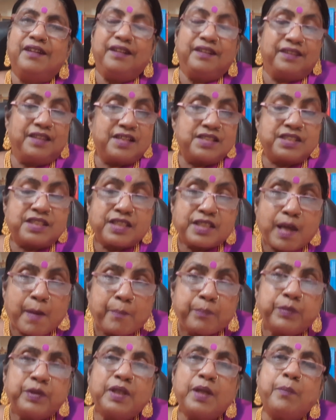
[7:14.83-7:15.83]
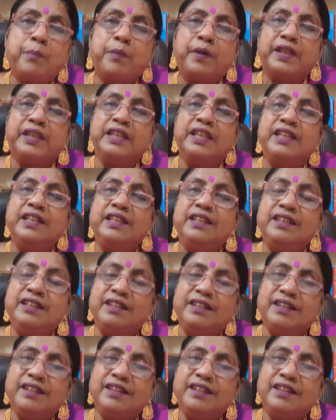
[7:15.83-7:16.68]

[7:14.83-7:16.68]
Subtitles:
the Saptapadi,